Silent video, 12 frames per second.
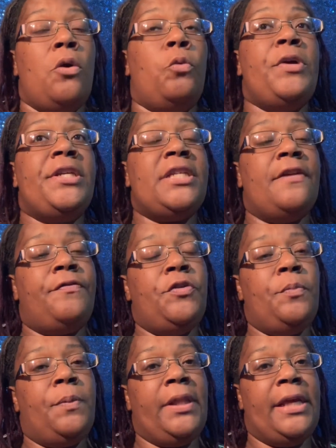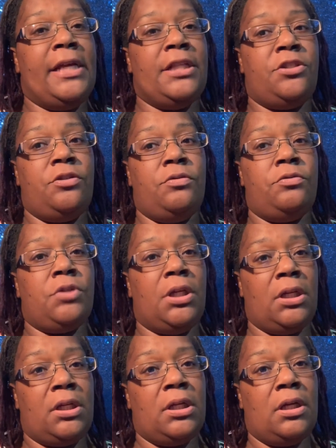Which if you plan to
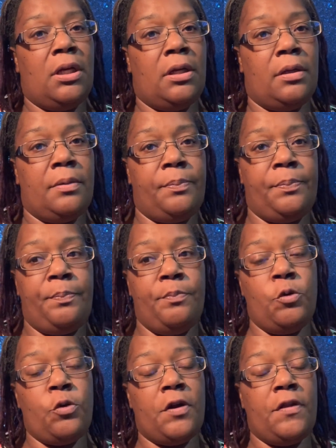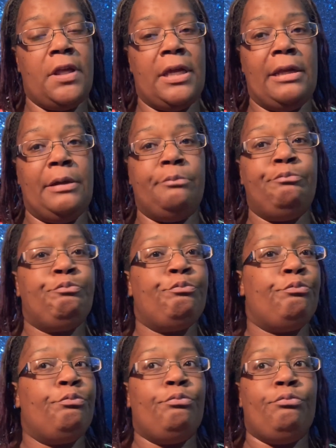drink more than
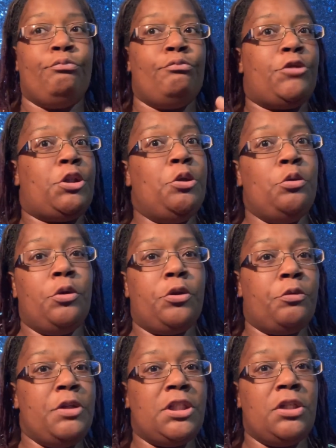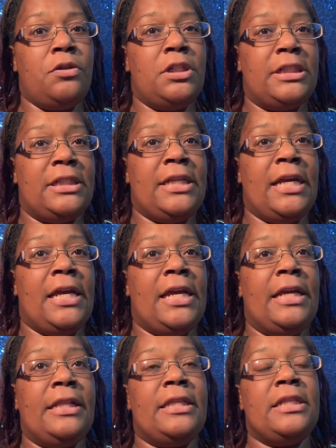two or three sodas a
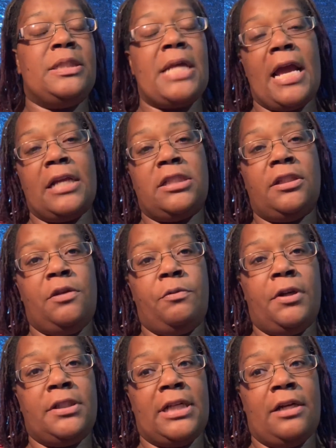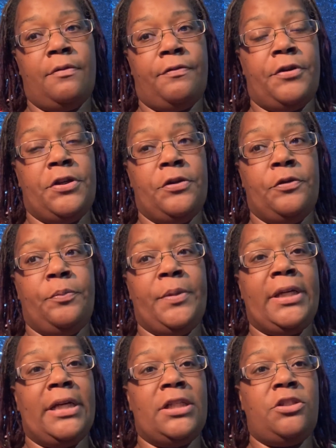day, this actually works out for you
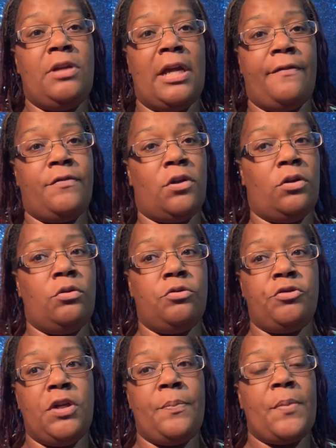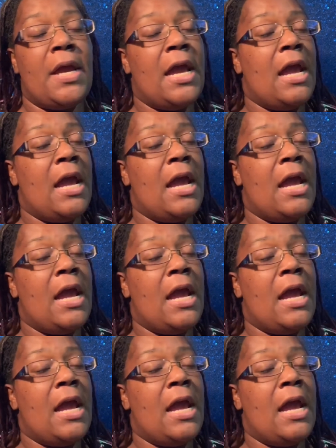because you have your whole trip.